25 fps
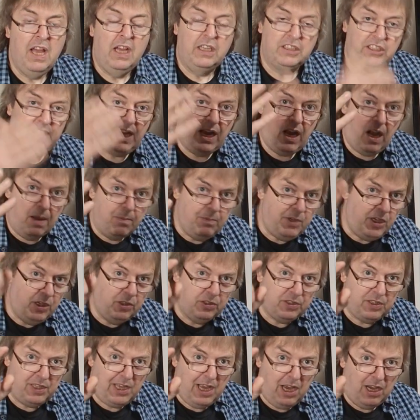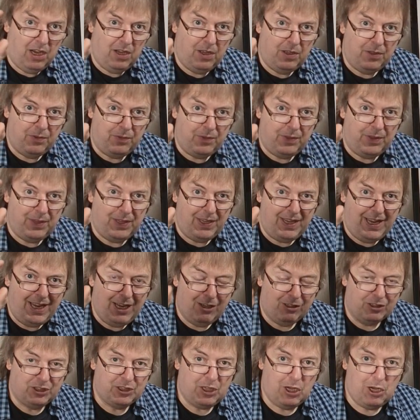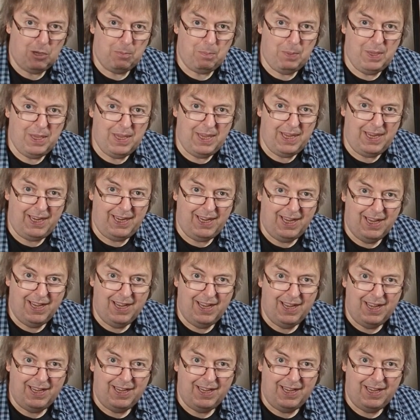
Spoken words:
So I'm using the EOS RP